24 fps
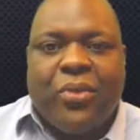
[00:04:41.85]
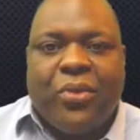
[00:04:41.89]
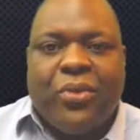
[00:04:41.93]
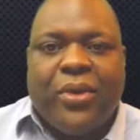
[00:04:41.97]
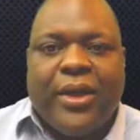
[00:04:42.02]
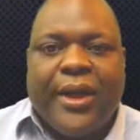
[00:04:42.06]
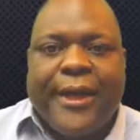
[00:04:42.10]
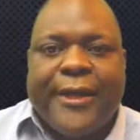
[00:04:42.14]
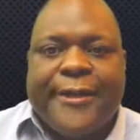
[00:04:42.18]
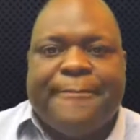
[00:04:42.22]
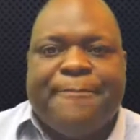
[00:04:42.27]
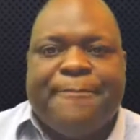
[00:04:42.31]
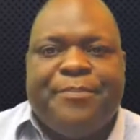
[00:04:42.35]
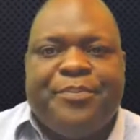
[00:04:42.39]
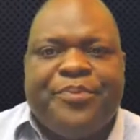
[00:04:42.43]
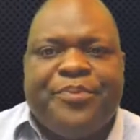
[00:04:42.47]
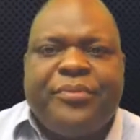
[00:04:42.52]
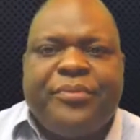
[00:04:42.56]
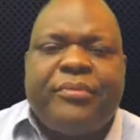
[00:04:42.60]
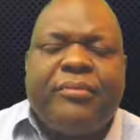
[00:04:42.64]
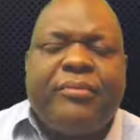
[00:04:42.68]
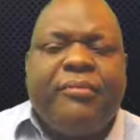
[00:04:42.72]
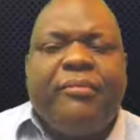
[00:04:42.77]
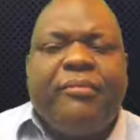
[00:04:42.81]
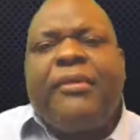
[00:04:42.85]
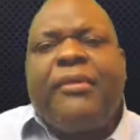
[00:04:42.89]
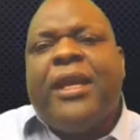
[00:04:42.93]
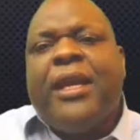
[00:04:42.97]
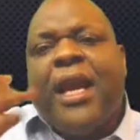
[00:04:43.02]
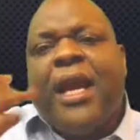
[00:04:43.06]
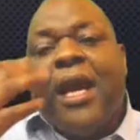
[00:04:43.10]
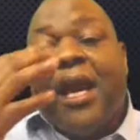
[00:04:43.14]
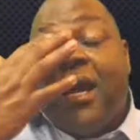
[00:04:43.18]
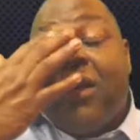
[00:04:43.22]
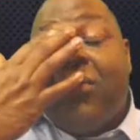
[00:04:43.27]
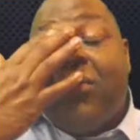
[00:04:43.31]
Okay. I
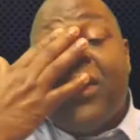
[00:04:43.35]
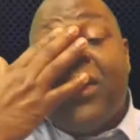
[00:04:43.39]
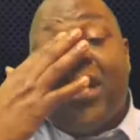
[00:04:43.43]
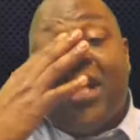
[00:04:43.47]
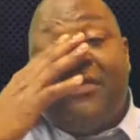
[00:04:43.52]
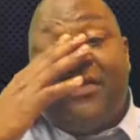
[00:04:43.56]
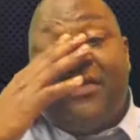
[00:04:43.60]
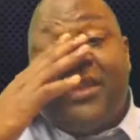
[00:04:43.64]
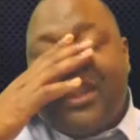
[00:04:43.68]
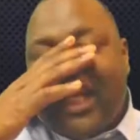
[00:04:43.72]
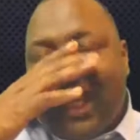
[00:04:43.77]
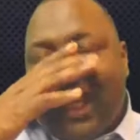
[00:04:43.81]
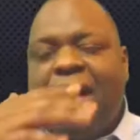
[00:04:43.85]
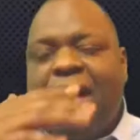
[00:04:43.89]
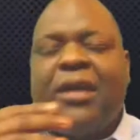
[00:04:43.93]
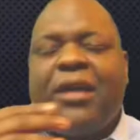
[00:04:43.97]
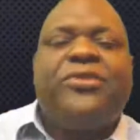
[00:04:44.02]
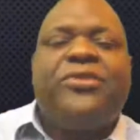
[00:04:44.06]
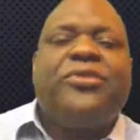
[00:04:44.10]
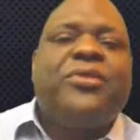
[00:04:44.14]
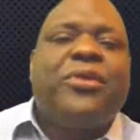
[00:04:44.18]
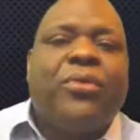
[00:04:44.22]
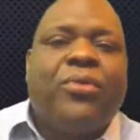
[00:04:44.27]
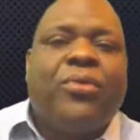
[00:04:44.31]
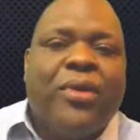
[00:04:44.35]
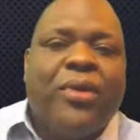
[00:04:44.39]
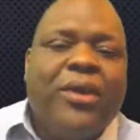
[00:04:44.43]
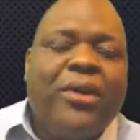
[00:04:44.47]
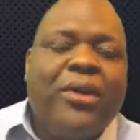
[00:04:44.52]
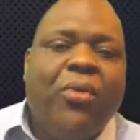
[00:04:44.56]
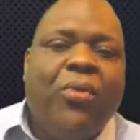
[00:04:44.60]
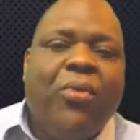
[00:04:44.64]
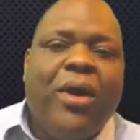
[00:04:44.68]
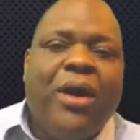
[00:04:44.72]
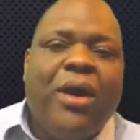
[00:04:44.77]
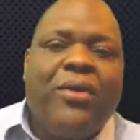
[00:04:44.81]
want to give a shout out to the
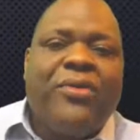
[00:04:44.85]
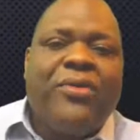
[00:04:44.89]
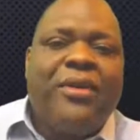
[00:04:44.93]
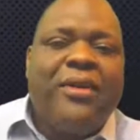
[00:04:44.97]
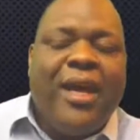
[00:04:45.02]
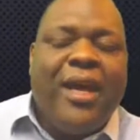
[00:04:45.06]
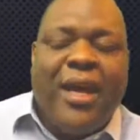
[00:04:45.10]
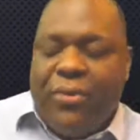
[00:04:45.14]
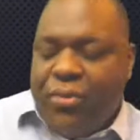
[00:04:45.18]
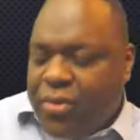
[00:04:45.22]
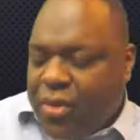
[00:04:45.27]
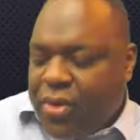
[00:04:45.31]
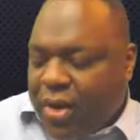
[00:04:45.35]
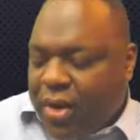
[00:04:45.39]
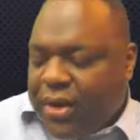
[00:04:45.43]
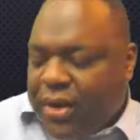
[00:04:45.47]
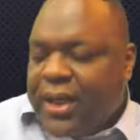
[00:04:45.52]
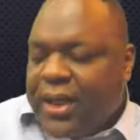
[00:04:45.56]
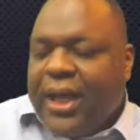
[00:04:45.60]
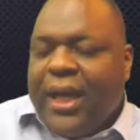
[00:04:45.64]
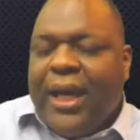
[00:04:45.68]
Real Wealth Network.